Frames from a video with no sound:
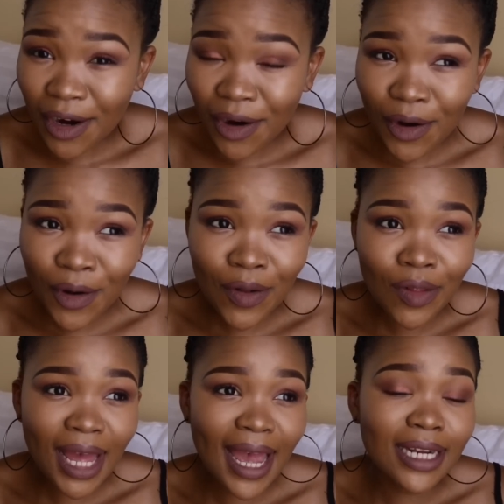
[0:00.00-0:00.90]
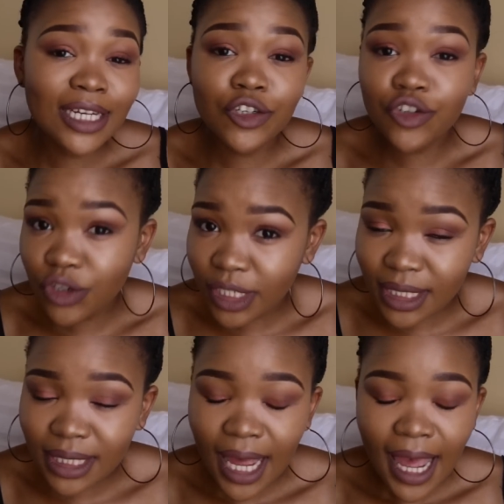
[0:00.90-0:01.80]
Girl and
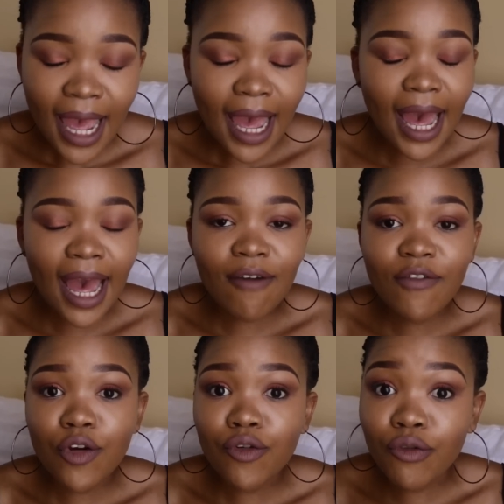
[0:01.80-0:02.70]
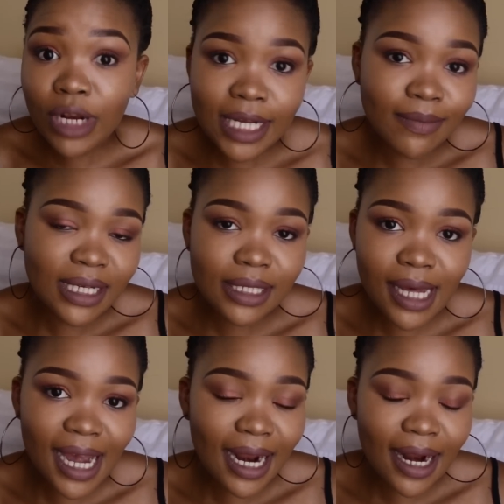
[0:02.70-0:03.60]
Catrice have really amazing
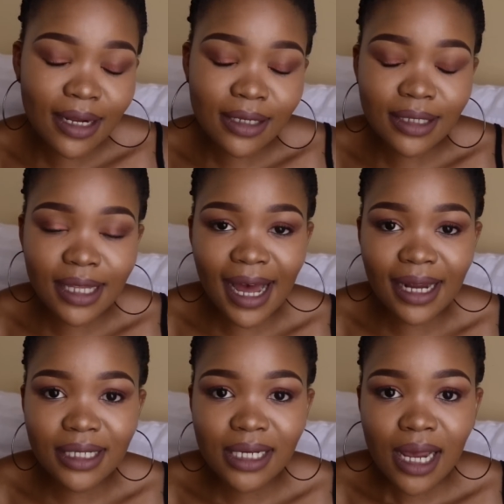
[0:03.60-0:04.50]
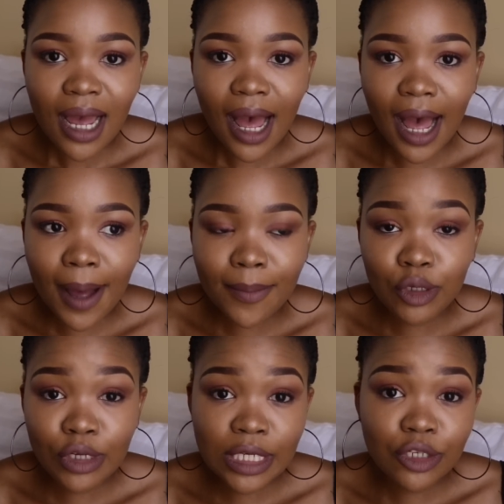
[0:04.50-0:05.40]
eyeliners that
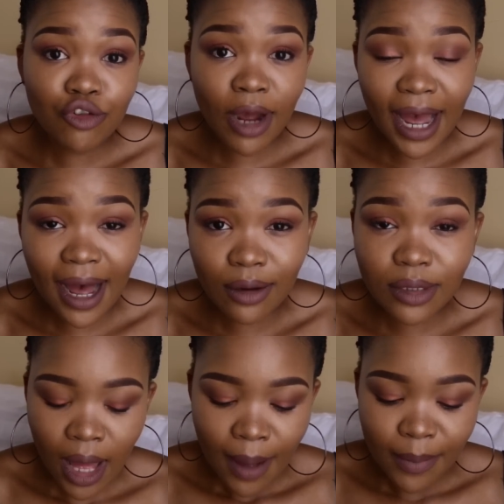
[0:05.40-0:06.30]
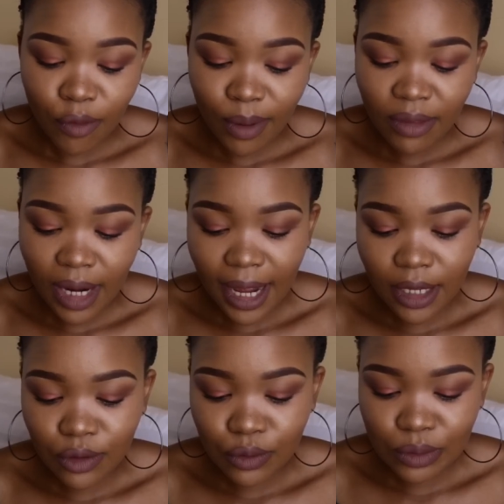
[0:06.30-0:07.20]
you can try out. But the one that I
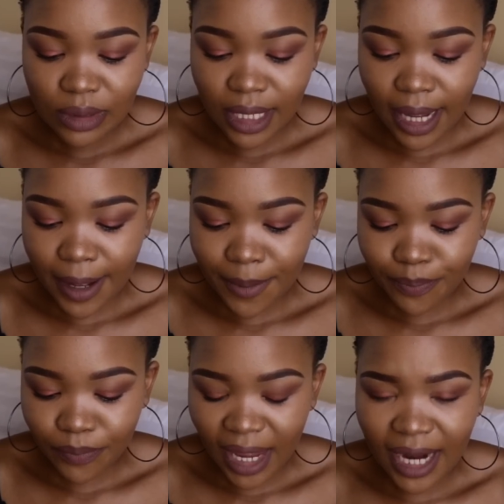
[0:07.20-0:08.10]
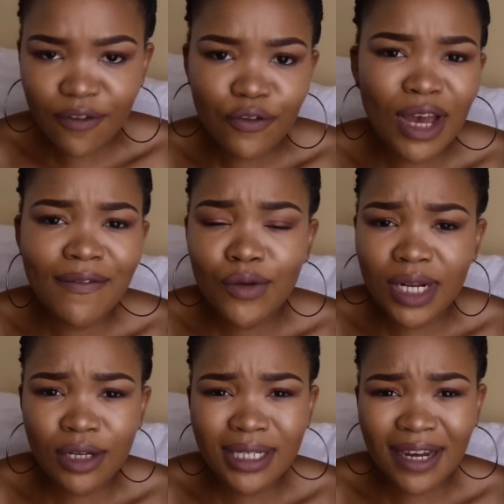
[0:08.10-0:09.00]
use, and if you have a
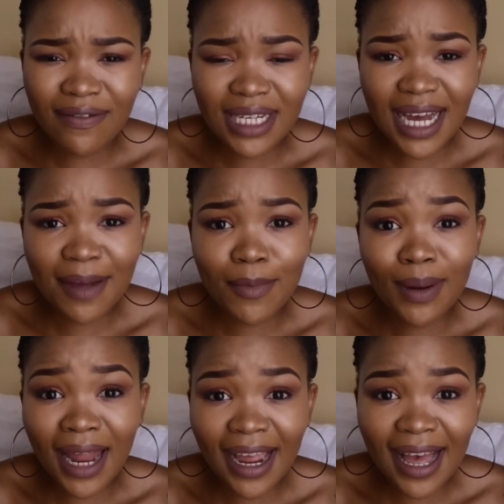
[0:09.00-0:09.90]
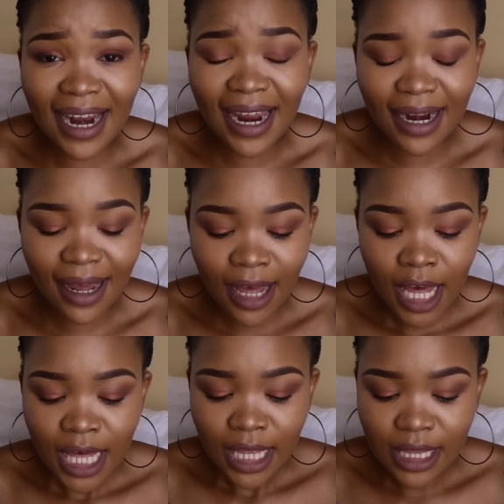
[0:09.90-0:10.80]
really tough time applying eyeliner,
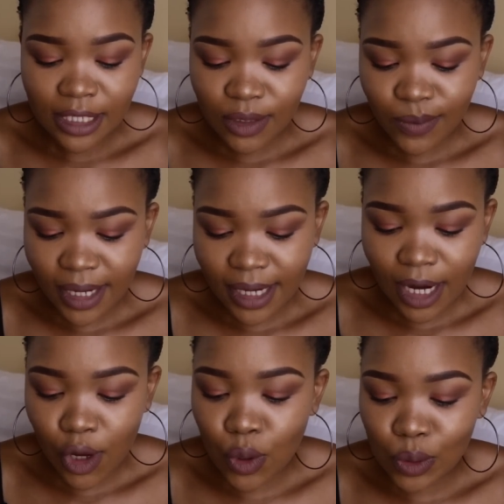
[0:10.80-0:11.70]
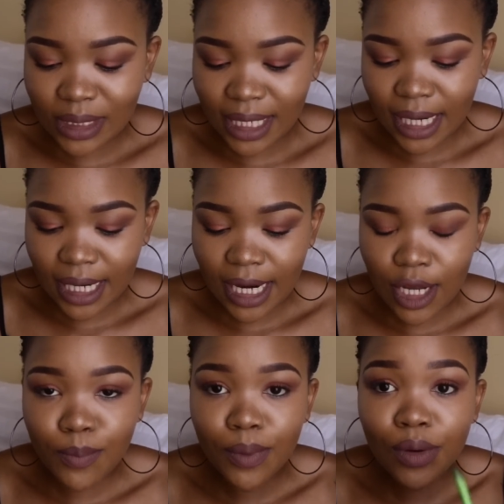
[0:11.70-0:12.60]
this one goes in
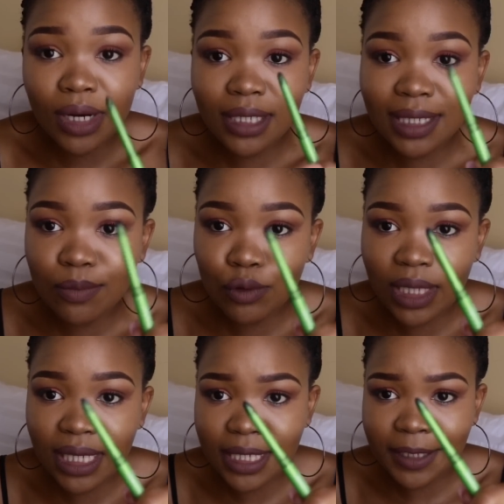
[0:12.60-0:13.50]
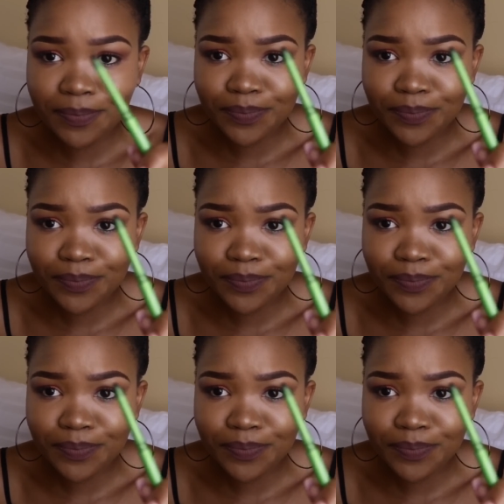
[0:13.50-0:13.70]
pretty smoothly.